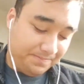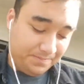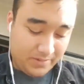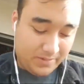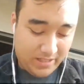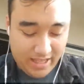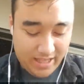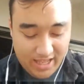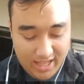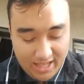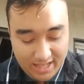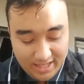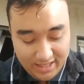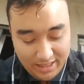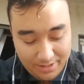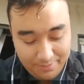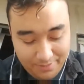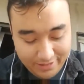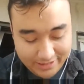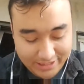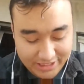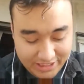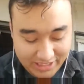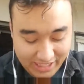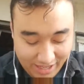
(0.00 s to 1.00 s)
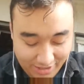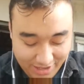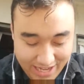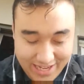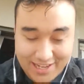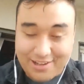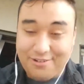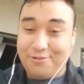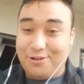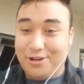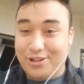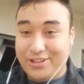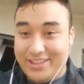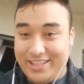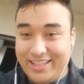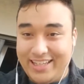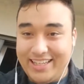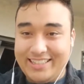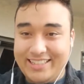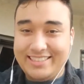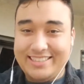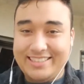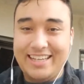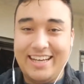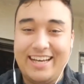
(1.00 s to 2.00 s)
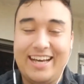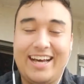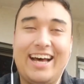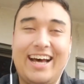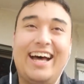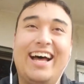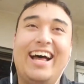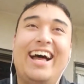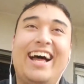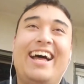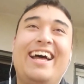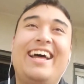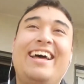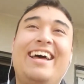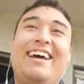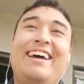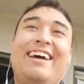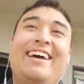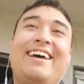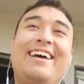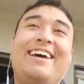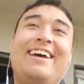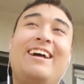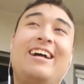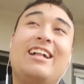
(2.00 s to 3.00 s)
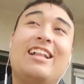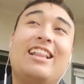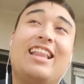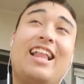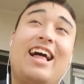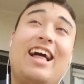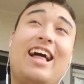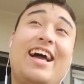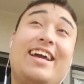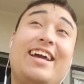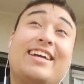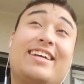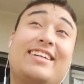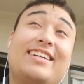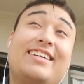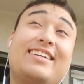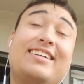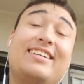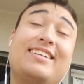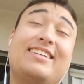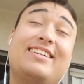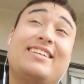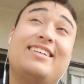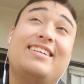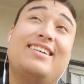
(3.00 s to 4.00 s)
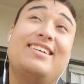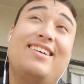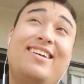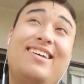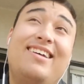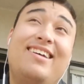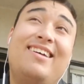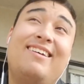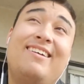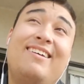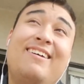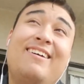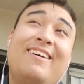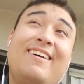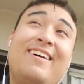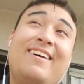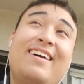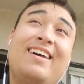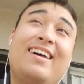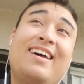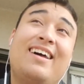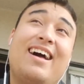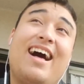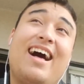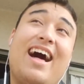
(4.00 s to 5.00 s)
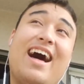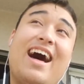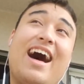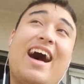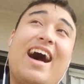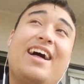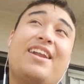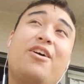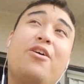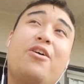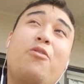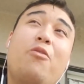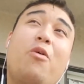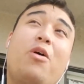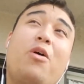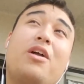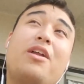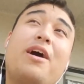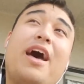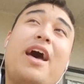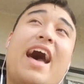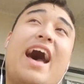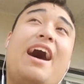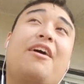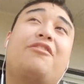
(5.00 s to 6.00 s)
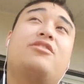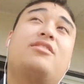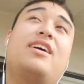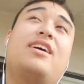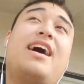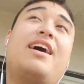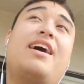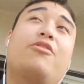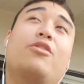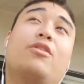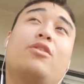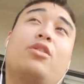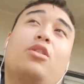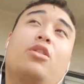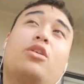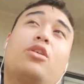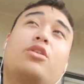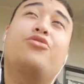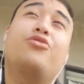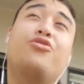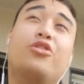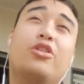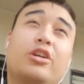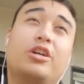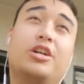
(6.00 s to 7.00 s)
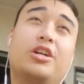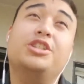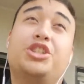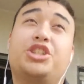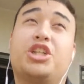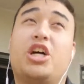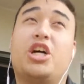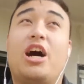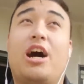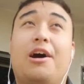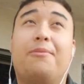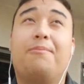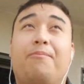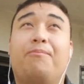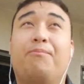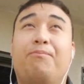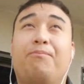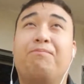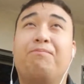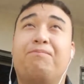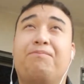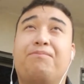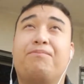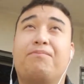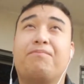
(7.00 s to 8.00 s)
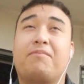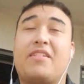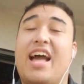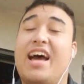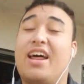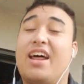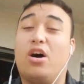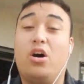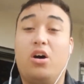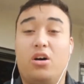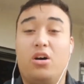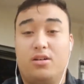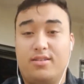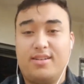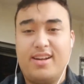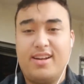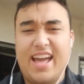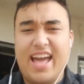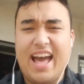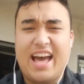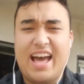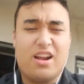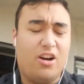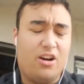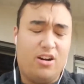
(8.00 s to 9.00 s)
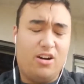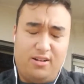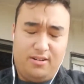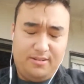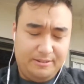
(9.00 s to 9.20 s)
let me see how I can word this. Like, I don't want to have to ever look for a job, at all, at all.